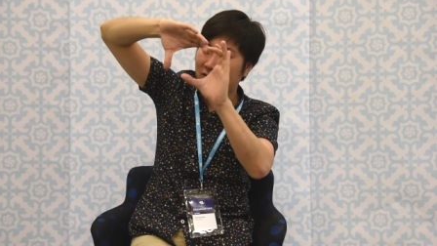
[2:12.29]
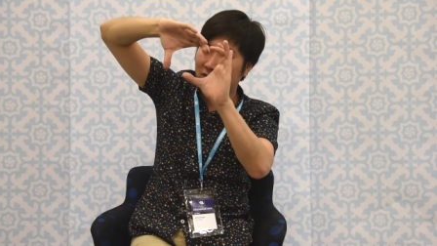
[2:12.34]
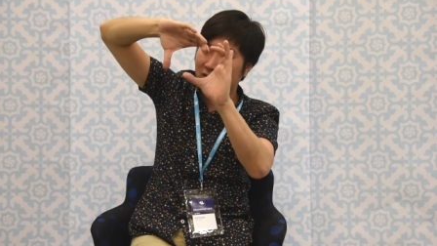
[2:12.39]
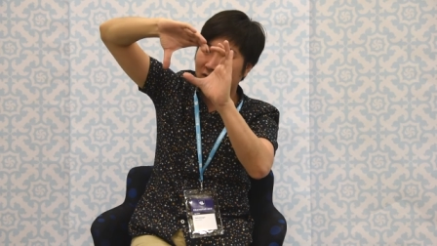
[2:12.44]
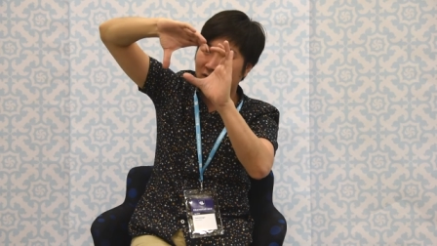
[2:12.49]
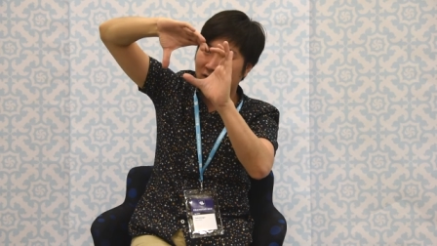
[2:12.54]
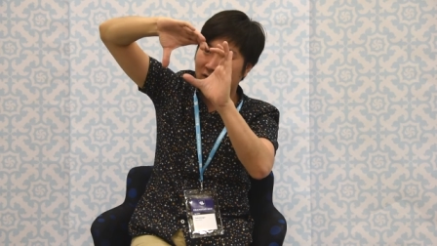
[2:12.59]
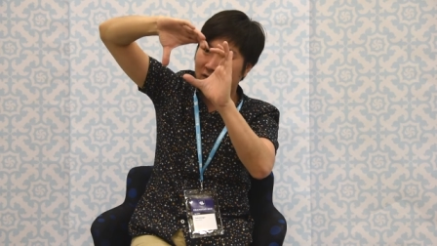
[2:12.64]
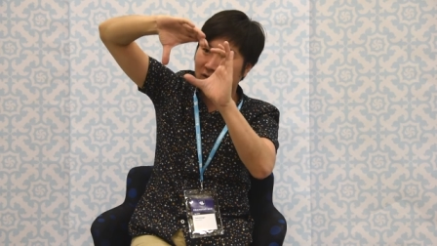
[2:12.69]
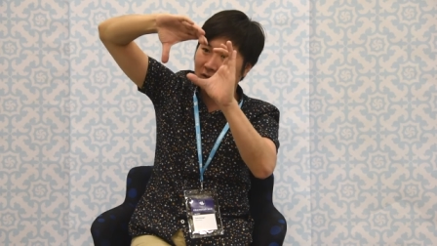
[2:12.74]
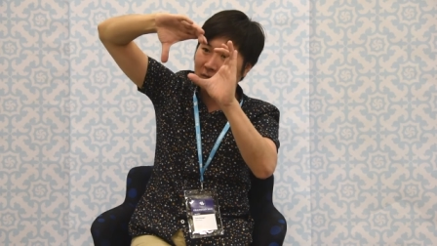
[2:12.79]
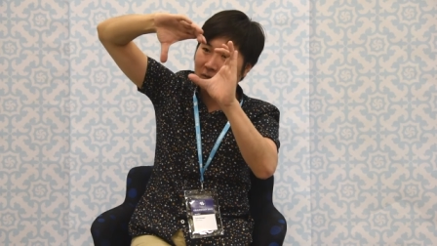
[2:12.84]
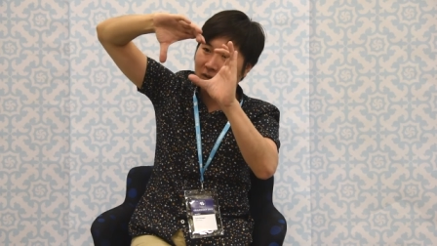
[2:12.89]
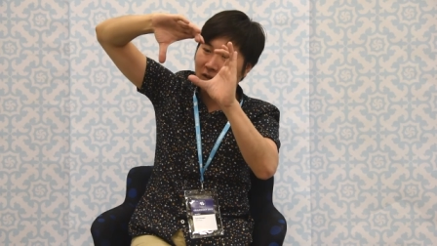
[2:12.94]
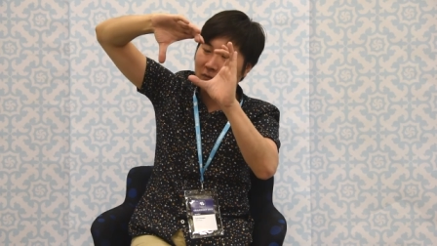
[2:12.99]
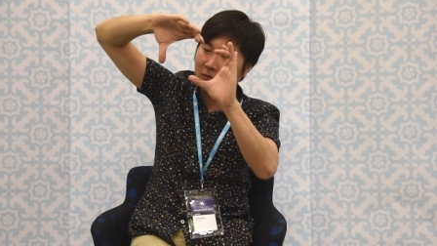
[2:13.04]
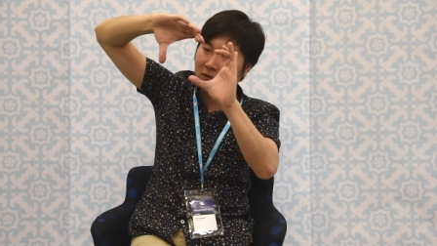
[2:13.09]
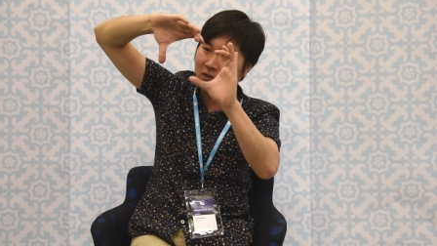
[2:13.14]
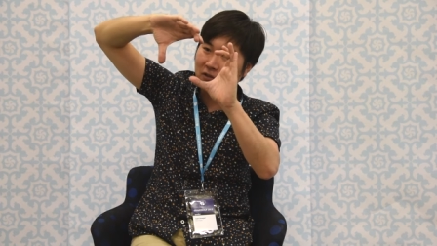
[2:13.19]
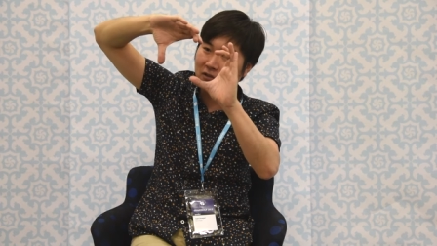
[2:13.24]
the same
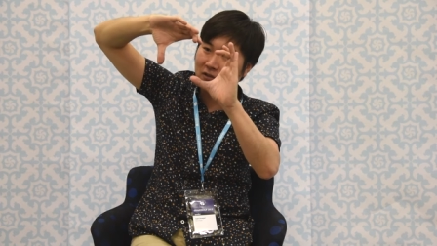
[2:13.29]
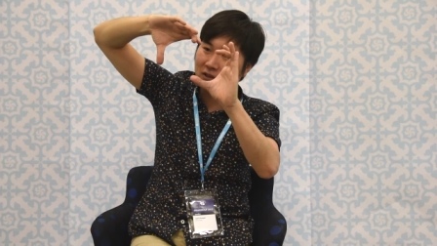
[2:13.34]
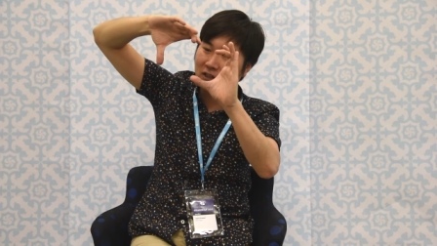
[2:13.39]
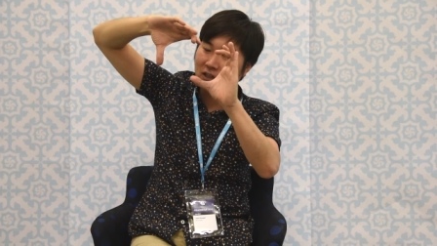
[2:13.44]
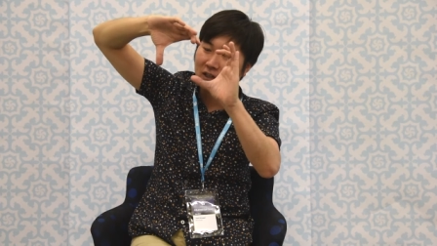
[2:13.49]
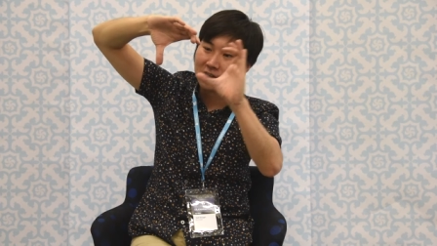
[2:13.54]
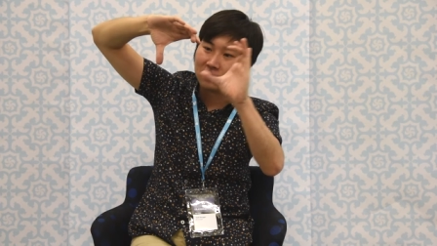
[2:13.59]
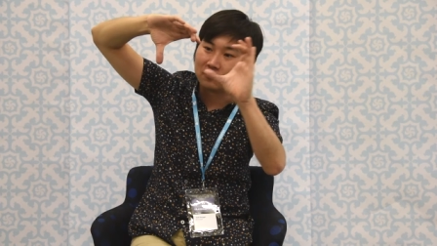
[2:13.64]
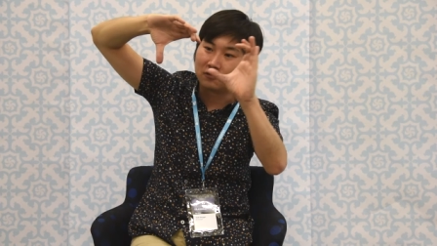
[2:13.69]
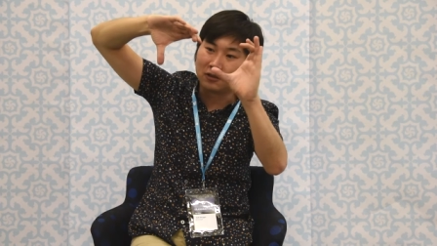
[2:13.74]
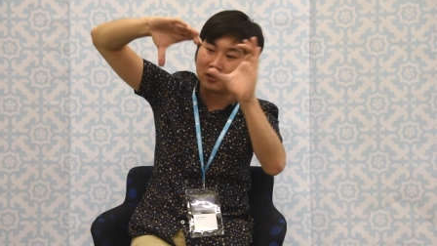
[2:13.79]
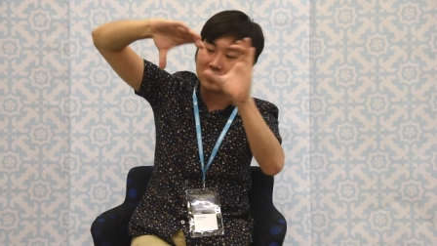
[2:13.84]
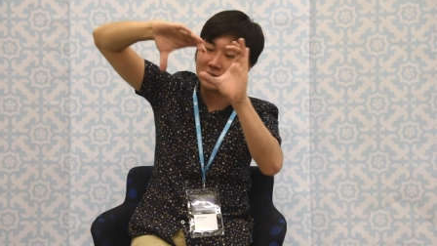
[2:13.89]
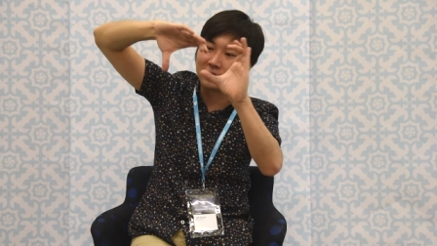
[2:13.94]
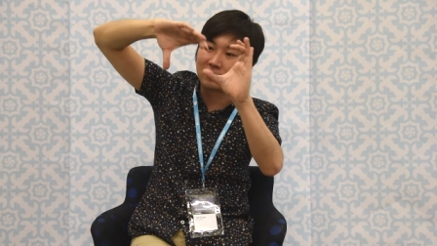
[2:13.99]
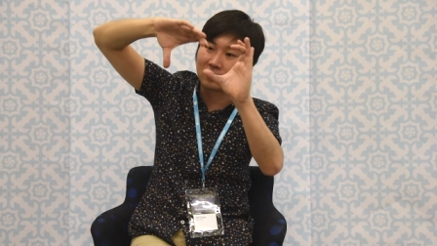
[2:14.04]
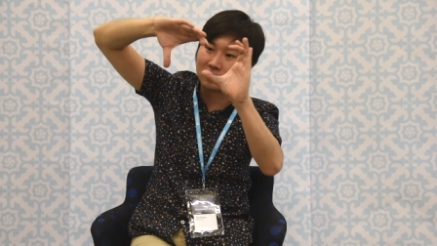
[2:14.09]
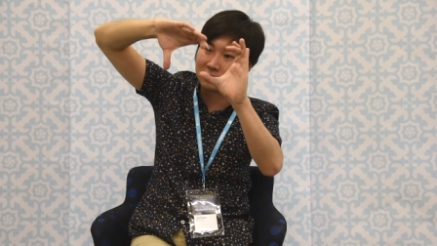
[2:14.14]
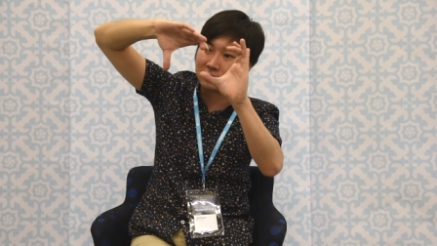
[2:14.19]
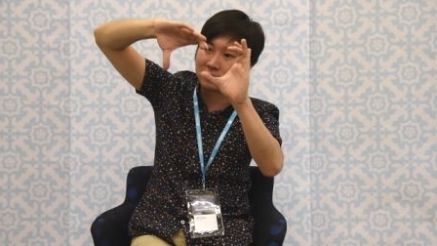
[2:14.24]
time, which is
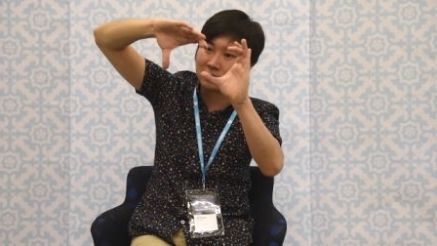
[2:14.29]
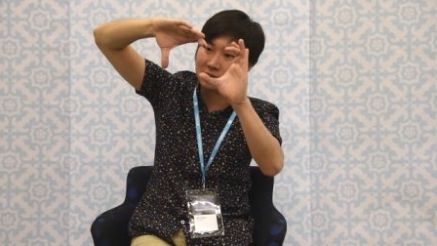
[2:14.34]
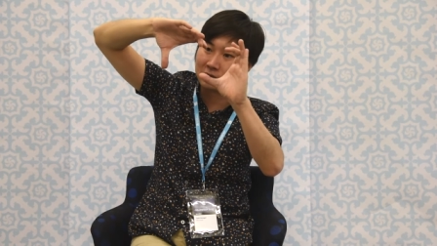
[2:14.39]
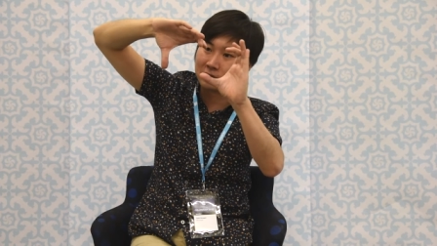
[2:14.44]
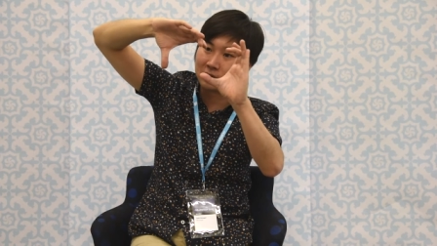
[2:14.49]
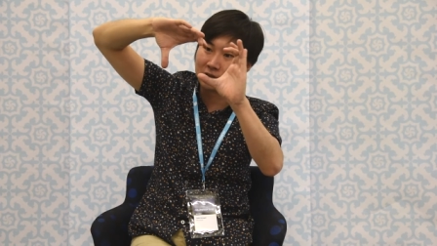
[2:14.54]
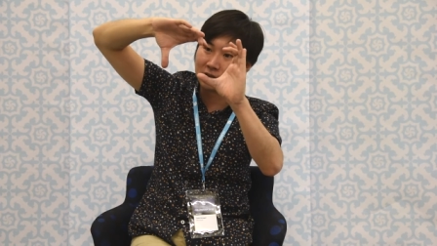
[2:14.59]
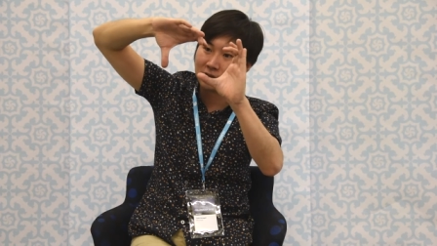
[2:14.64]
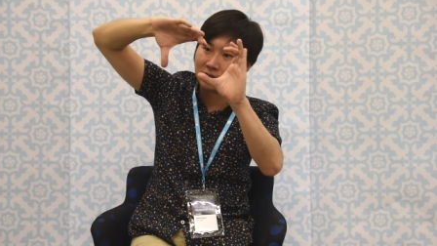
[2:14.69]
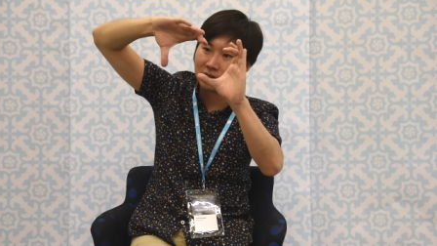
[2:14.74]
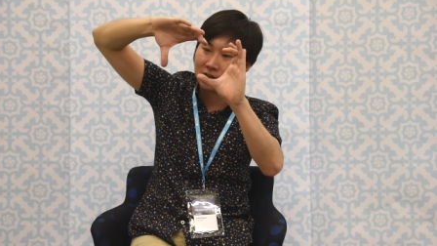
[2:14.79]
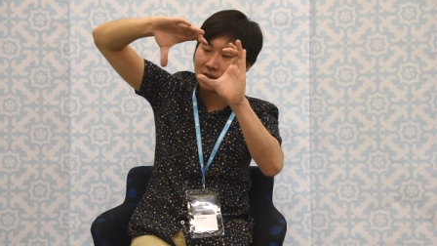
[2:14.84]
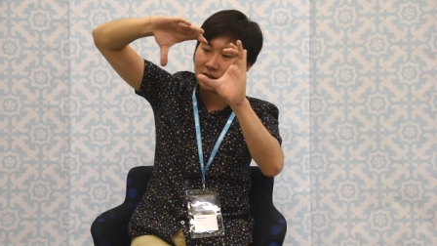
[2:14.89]
really hard to deal with.